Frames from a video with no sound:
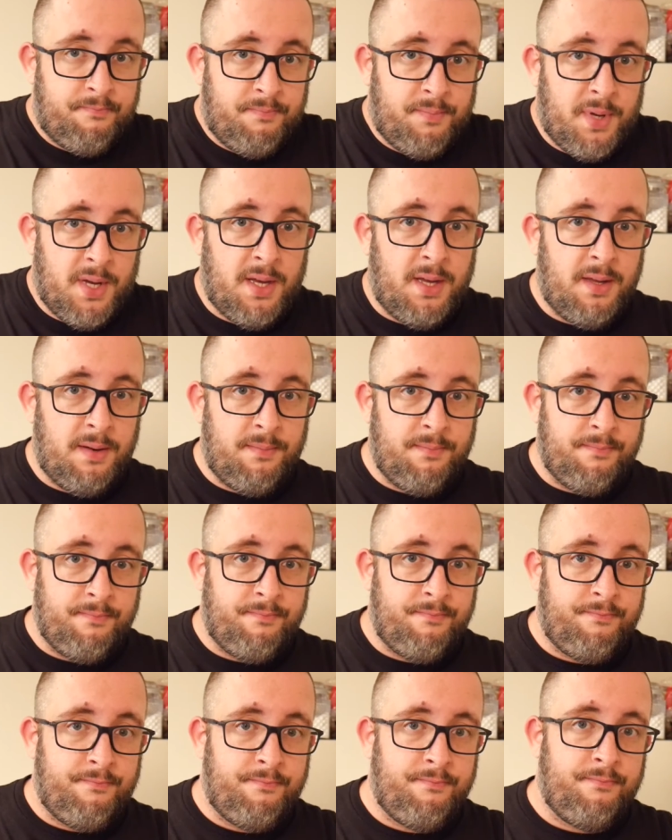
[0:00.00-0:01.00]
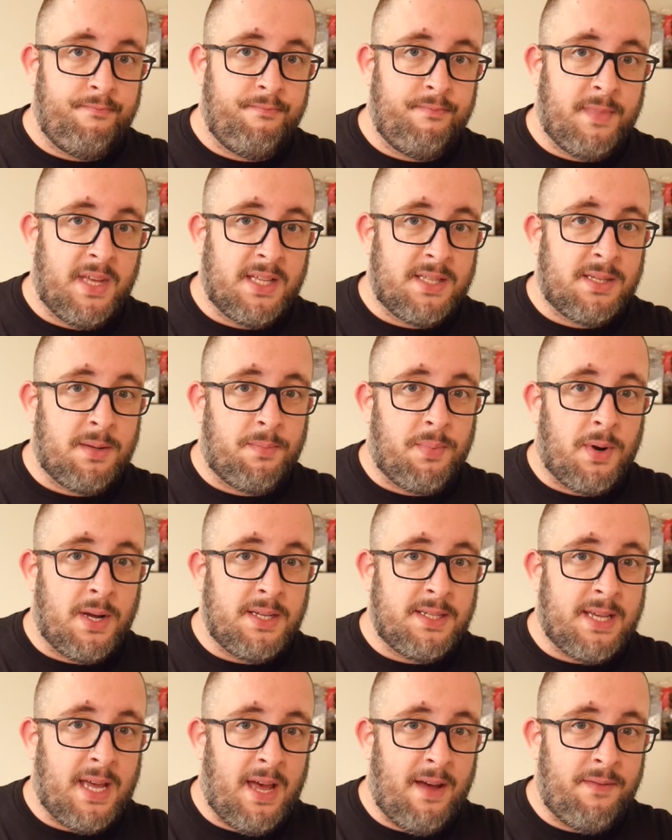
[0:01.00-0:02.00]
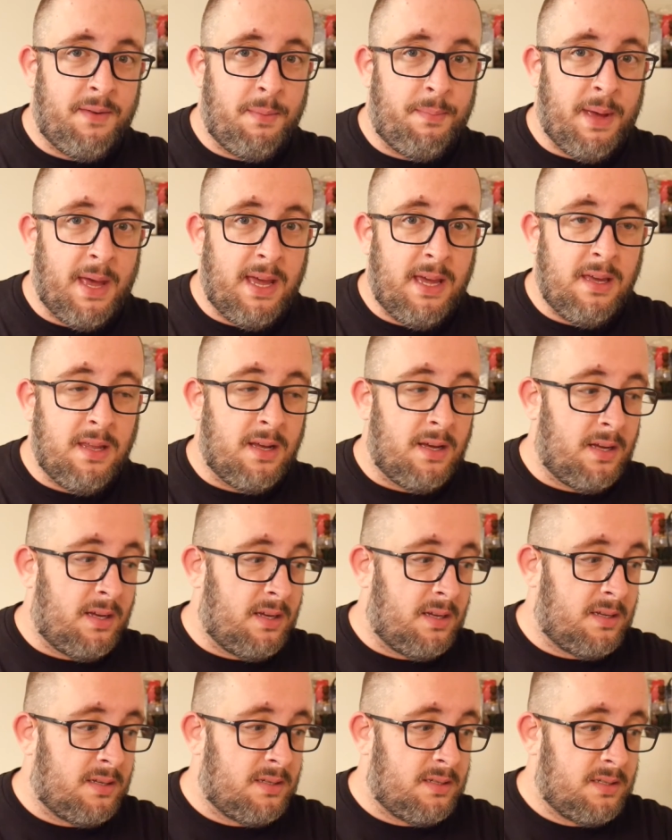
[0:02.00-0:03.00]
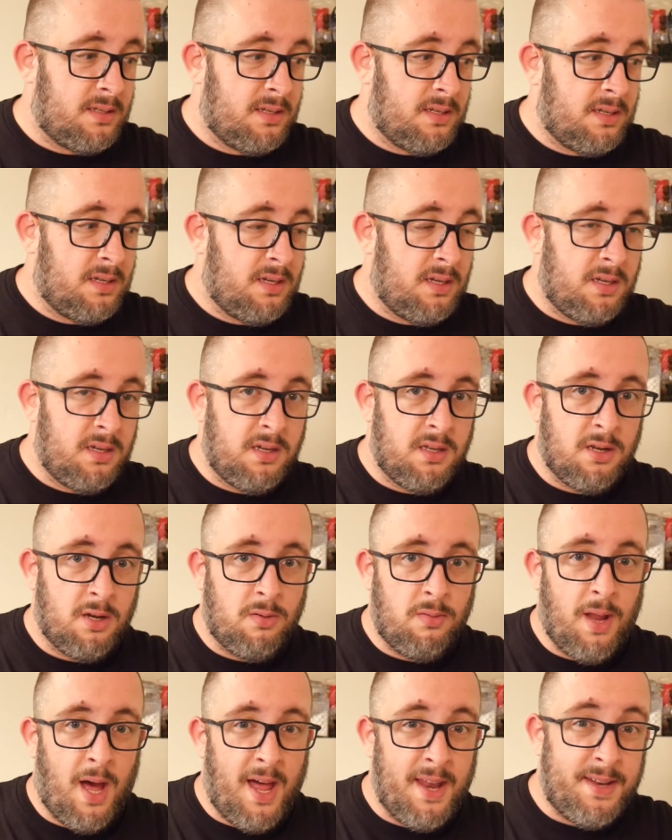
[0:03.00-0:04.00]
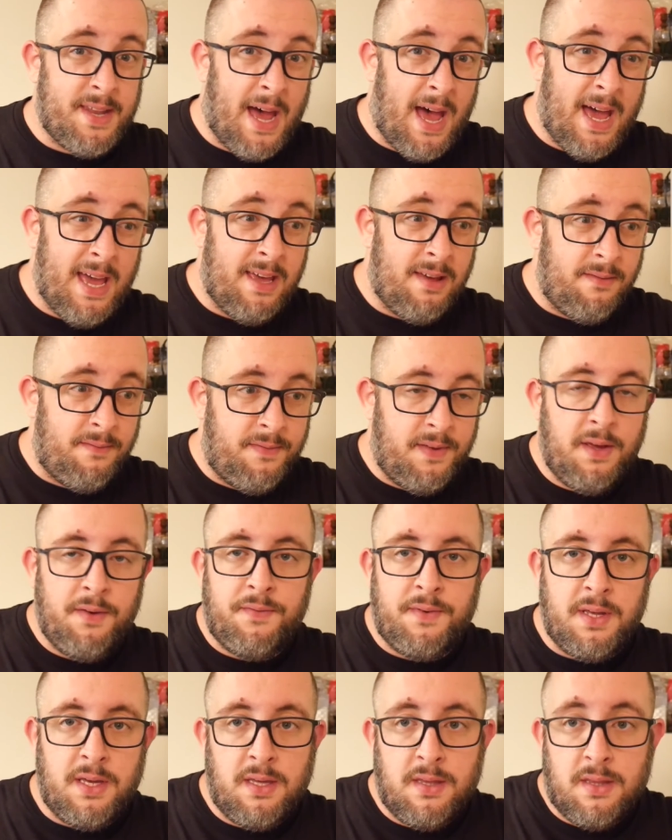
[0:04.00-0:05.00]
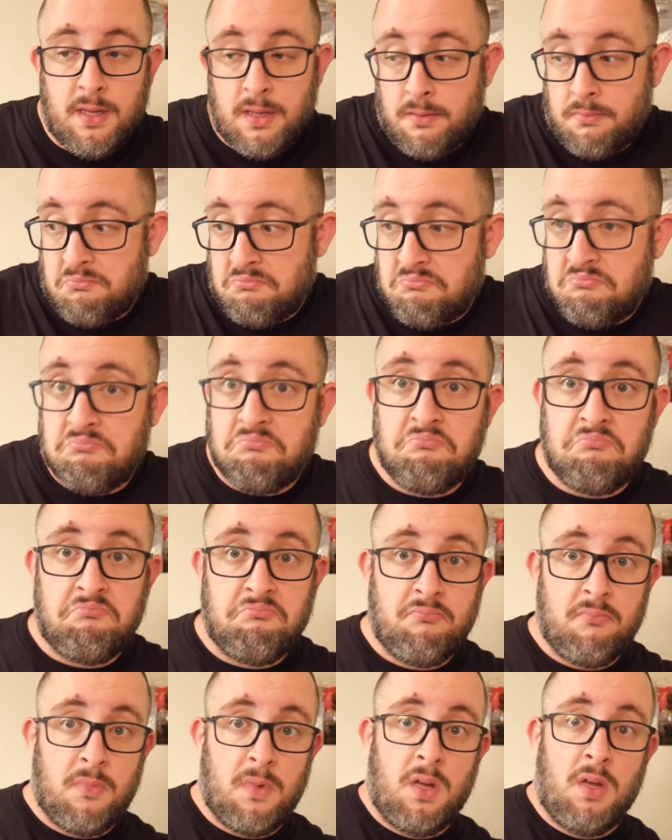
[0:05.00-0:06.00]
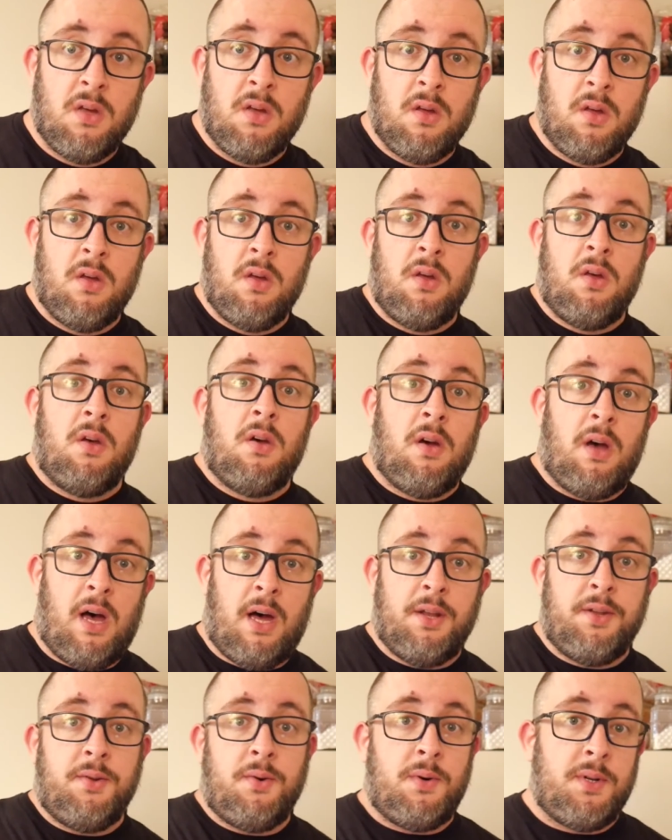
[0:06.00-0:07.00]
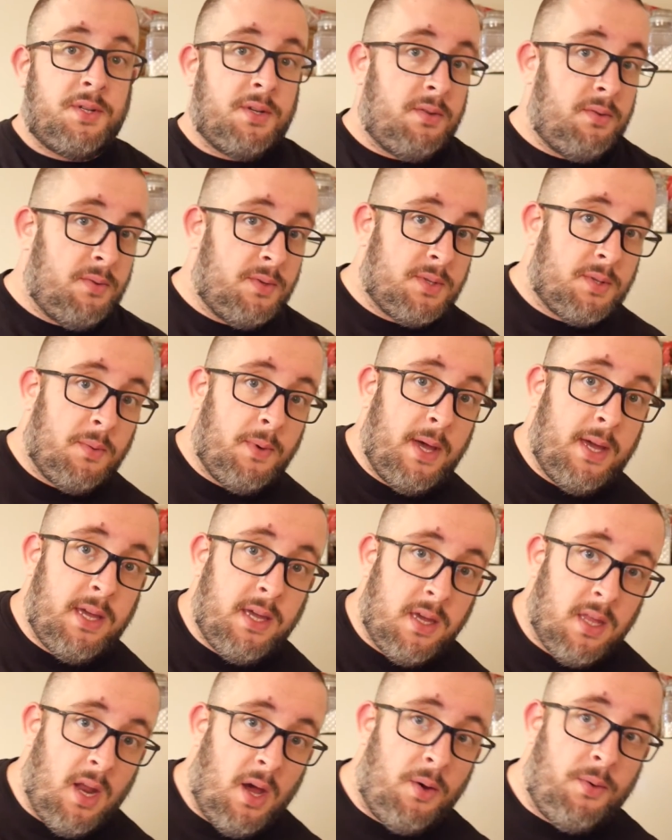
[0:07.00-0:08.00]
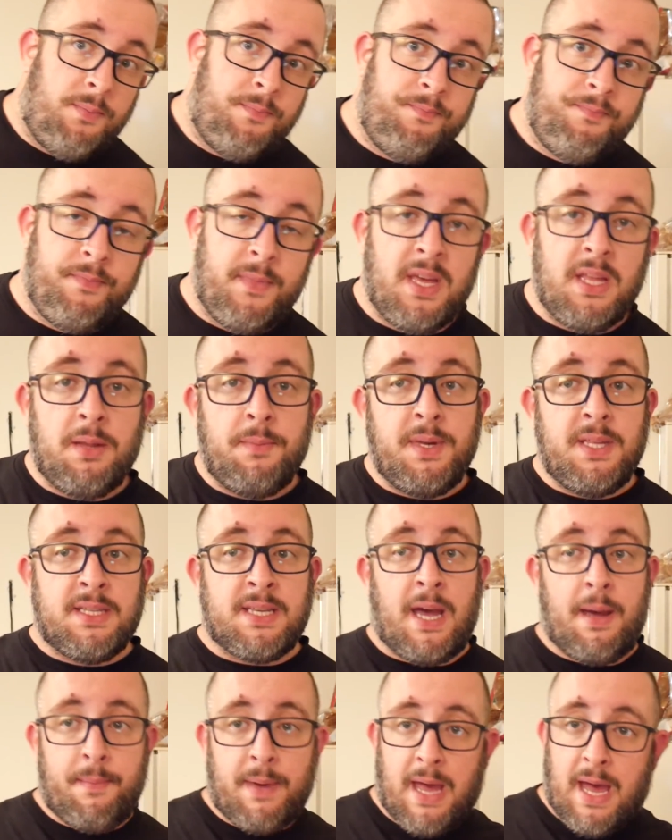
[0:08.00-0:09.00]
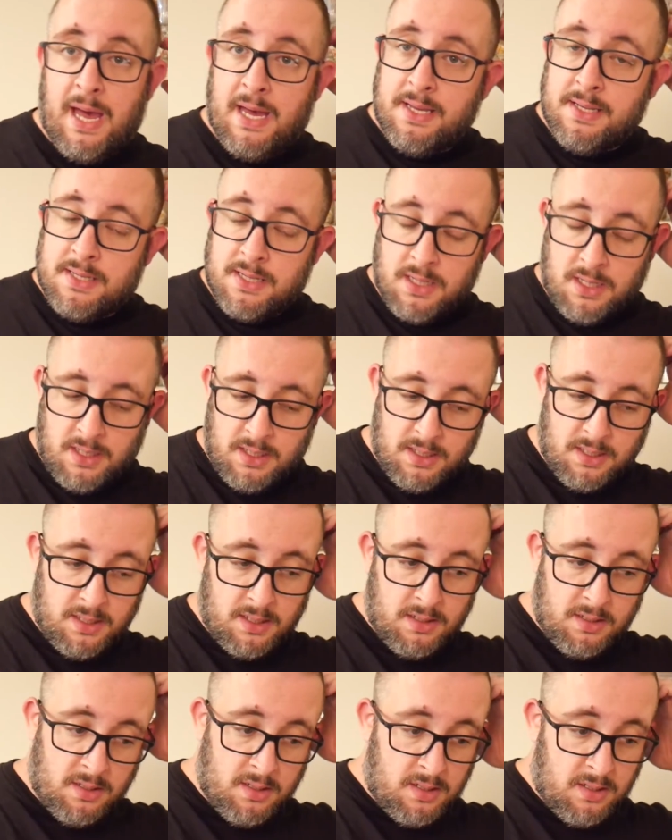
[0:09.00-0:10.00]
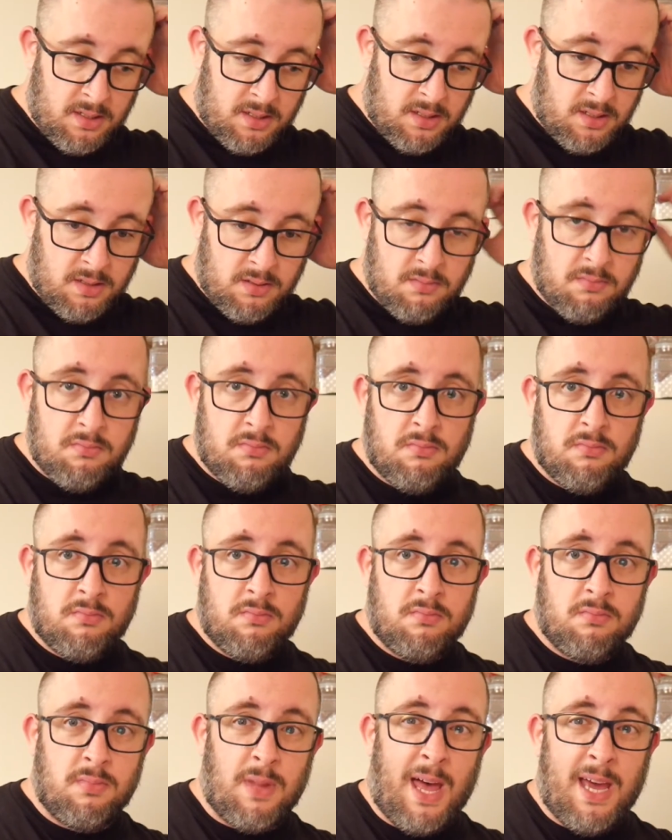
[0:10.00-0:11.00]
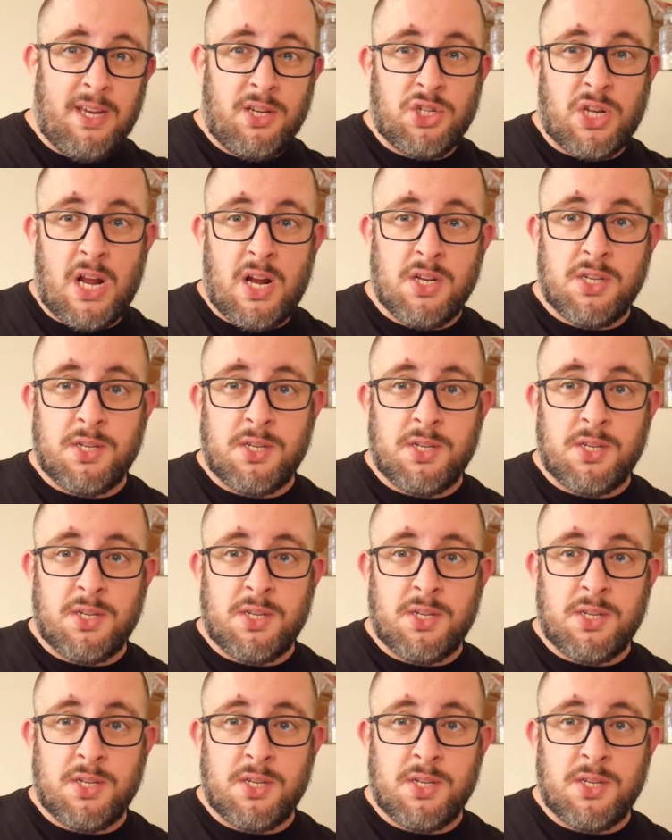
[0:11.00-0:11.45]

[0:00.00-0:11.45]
But that's the price I have to pay to, not die at 50. Then I'll do it to lose the weight, In the meantime, guys, like, share,